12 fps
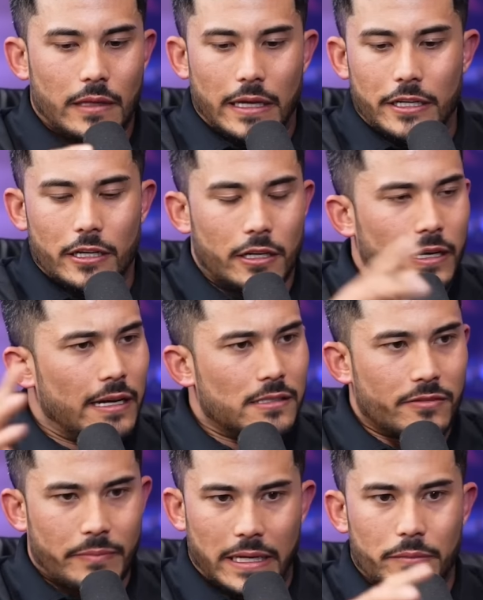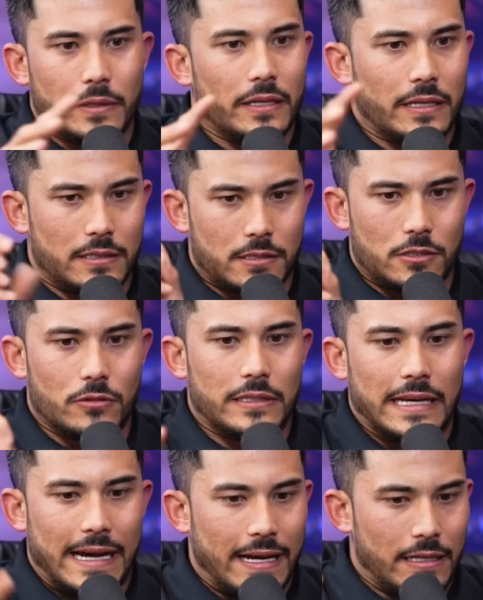And, you know, you guys have made millions doing
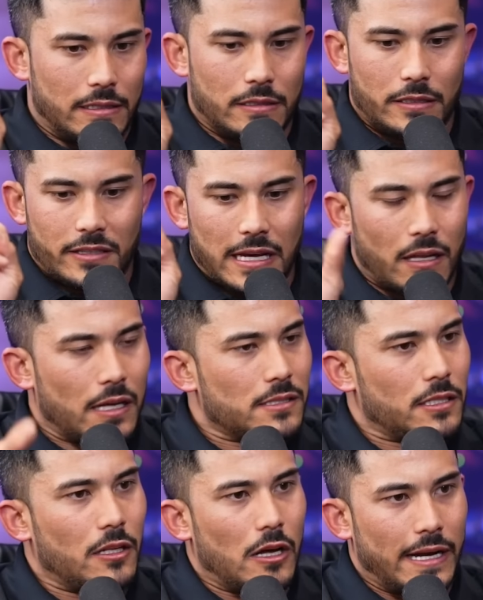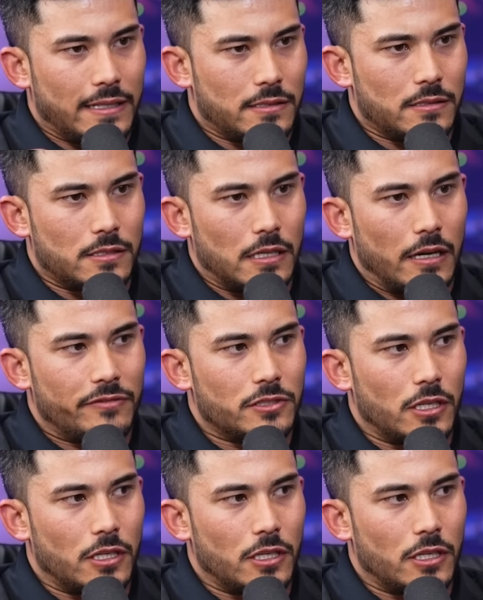that and got lots of clients and stuff.